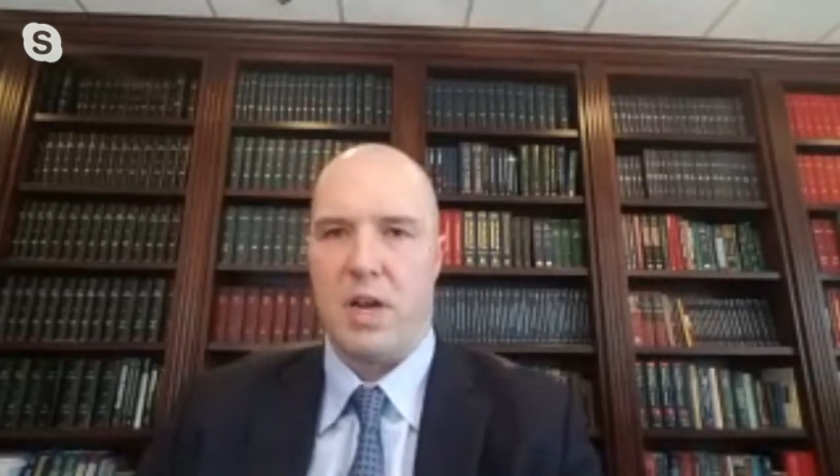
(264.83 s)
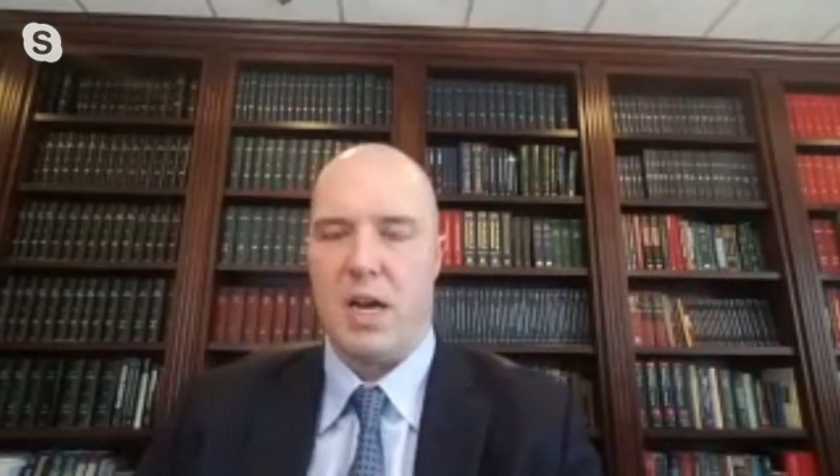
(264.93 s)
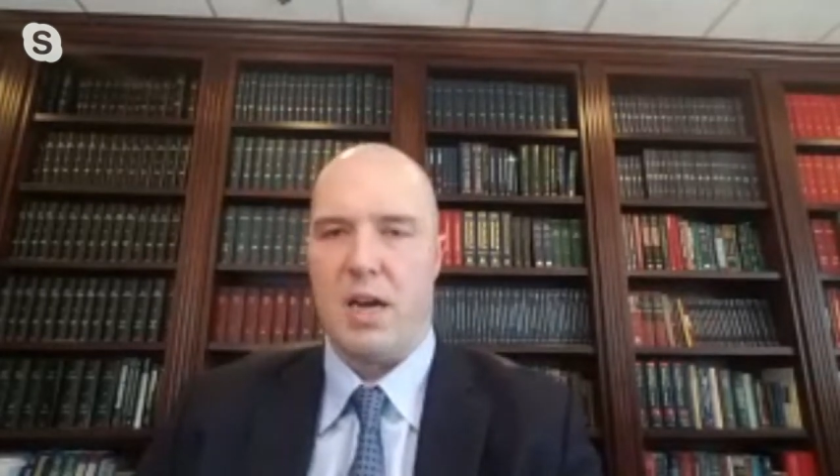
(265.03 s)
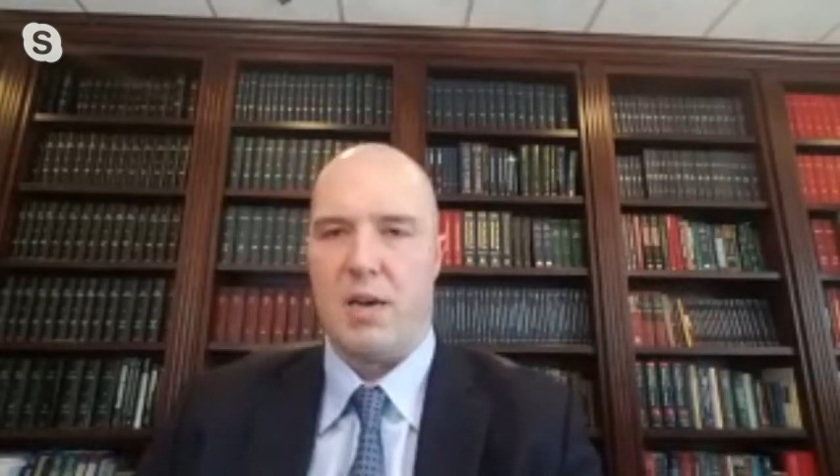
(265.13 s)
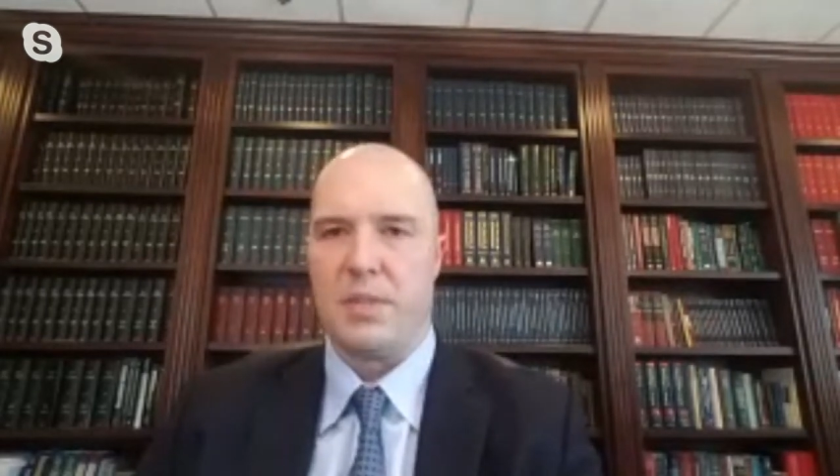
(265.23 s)

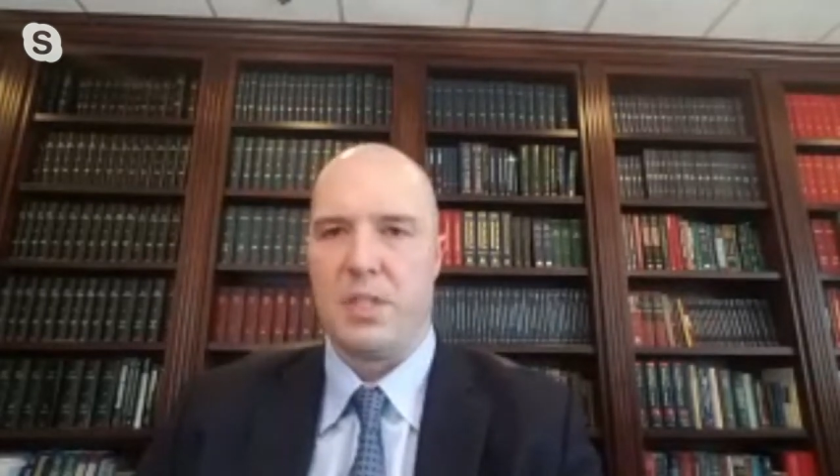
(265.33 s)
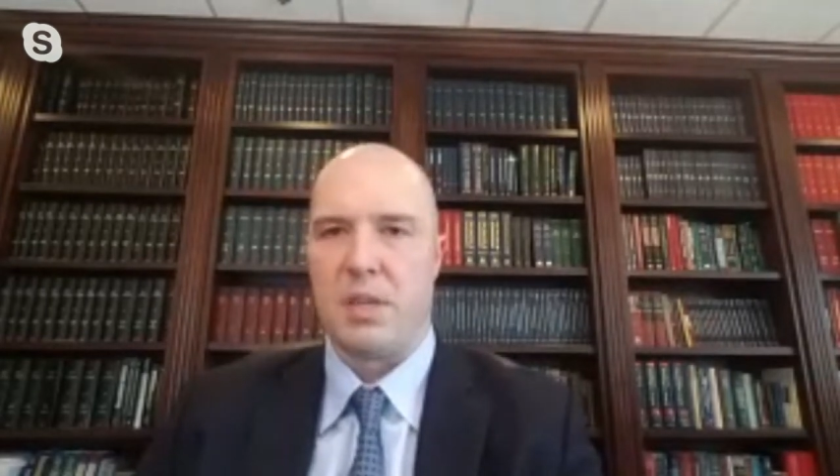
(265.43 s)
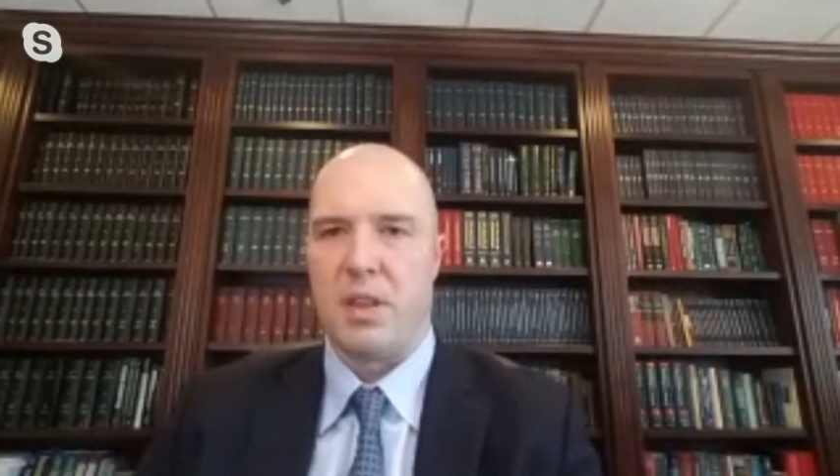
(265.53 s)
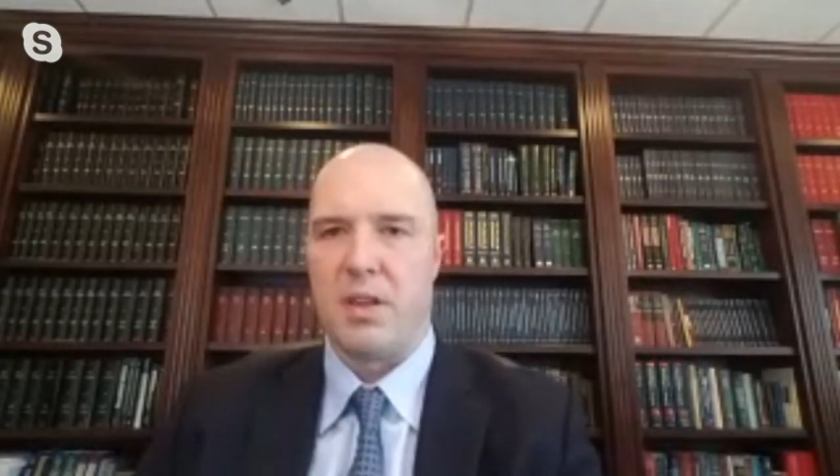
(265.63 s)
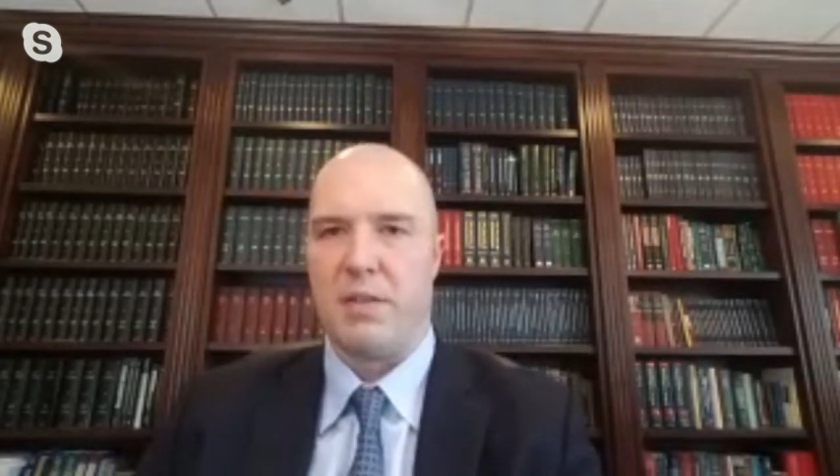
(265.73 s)
um,
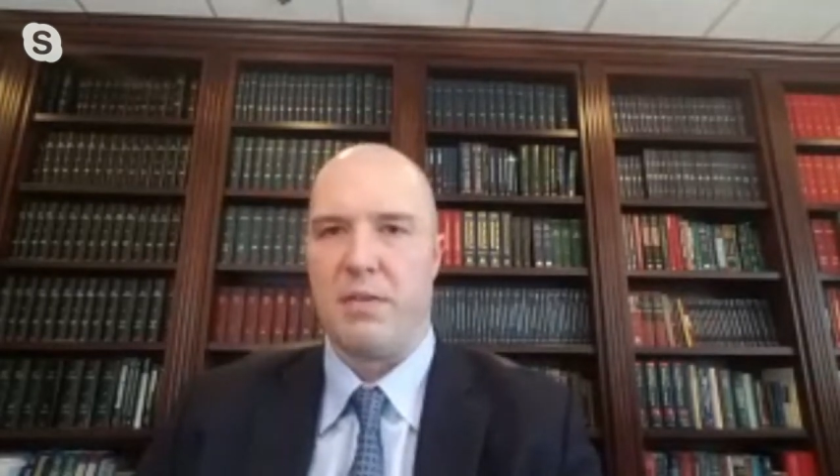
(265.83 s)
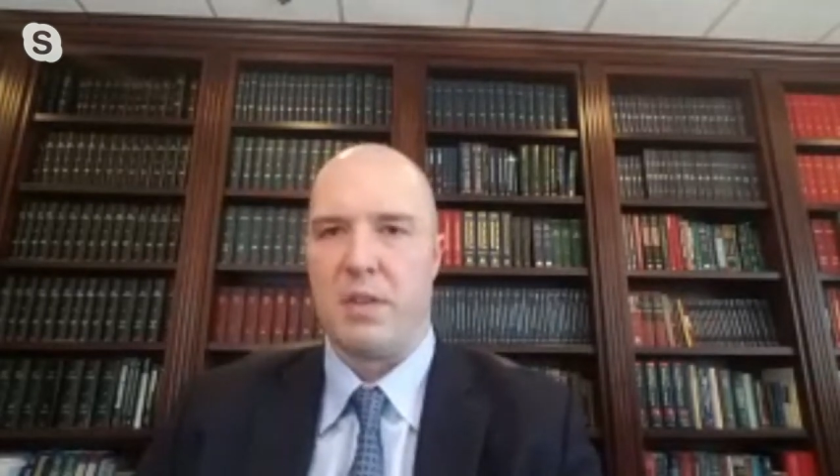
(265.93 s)
some of the,